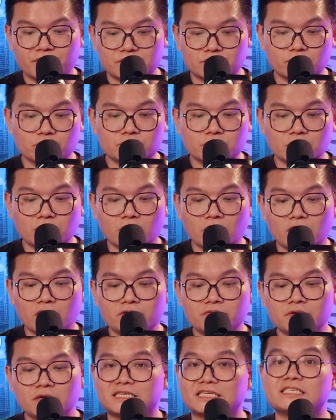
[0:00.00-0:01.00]
a total
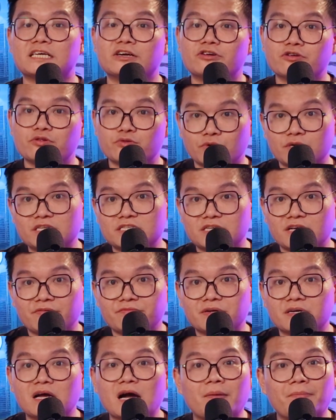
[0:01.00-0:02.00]
of
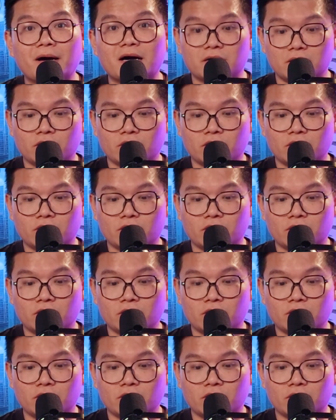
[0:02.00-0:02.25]
627 car park